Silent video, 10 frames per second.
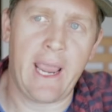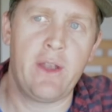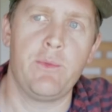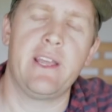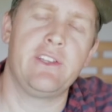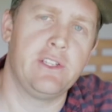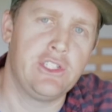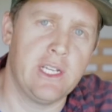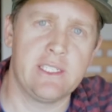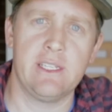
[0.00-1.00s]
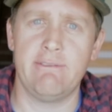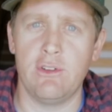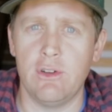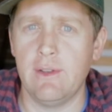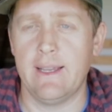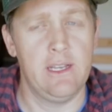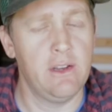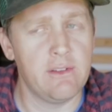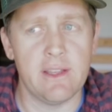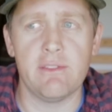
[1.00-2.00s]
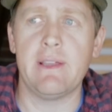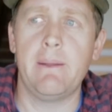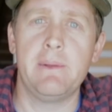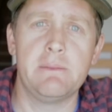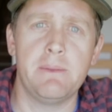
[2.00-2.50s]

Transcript: and we had to adjust and evolve like a lot of other families.